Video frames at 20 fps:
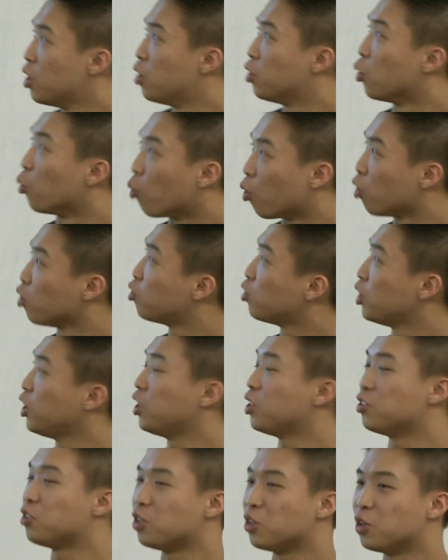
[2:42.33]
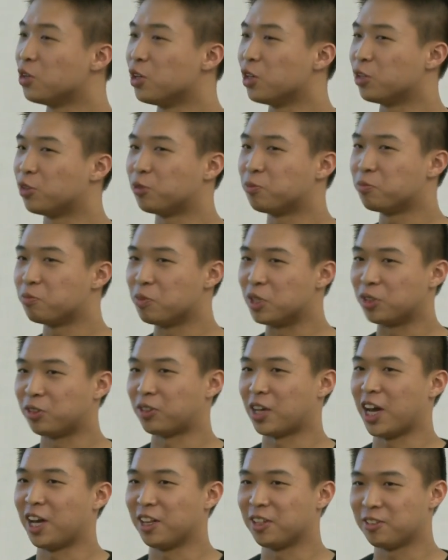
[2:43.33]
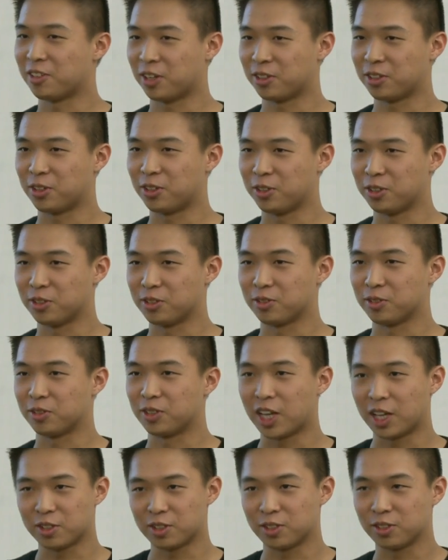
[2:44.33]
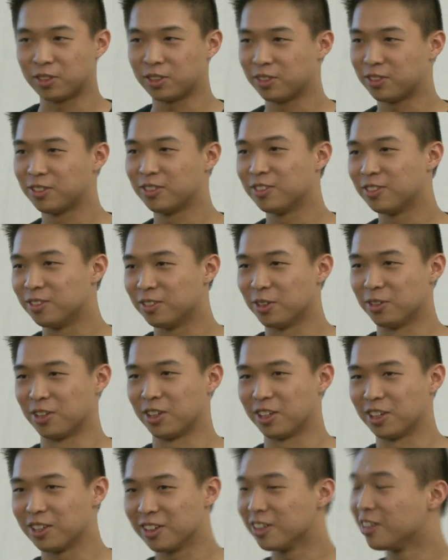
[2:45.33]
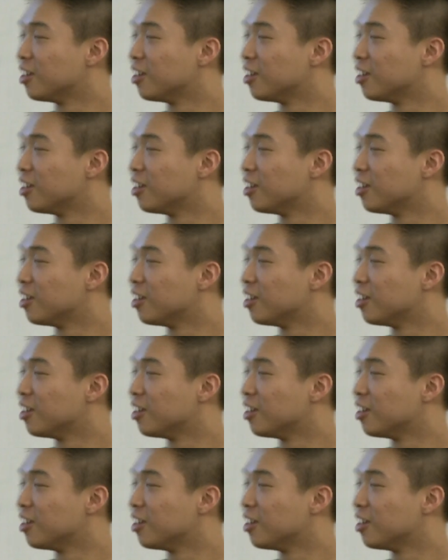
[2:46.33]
The worst thing you do is be silent throughout the whole interview. That's just no good.